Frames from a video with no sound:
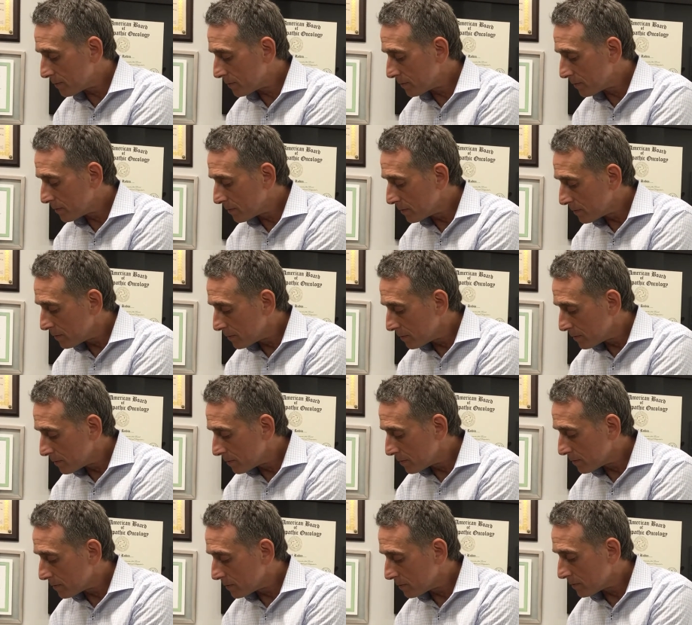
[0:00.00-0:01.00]

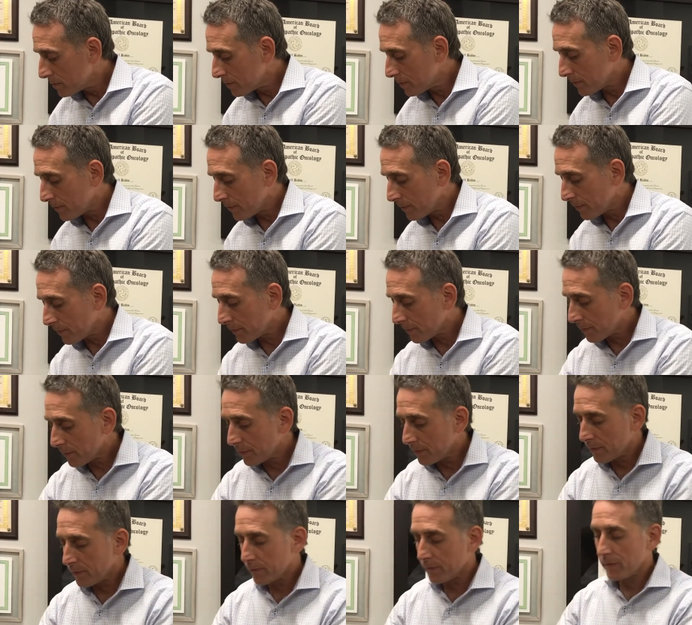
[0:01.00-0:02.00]

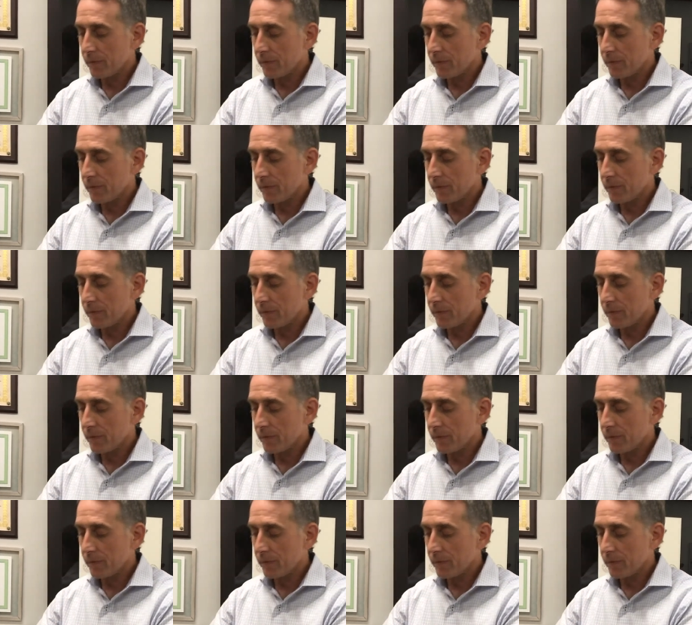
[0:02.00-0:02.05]
No one is speaking in this clip.